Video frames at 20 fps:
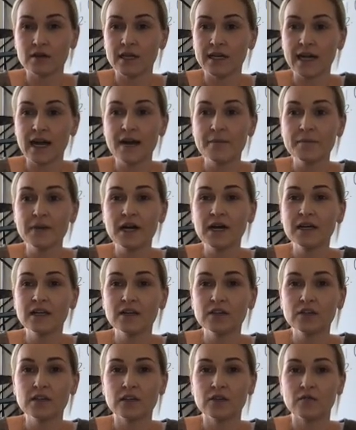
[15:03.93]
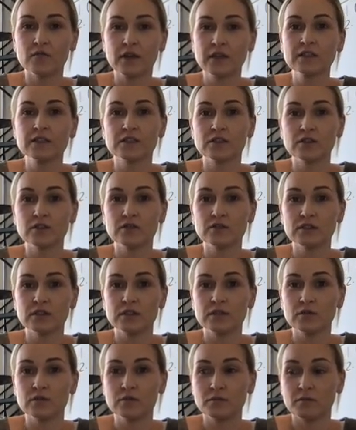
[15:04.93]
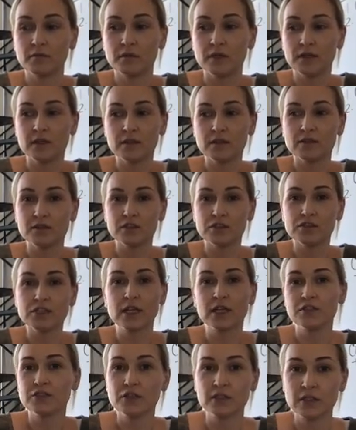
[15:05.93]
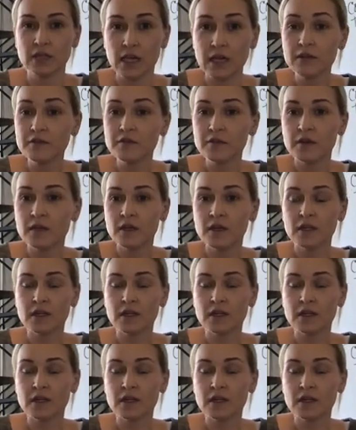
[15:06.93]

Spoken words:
Like, I'm not here to convince you to change your life.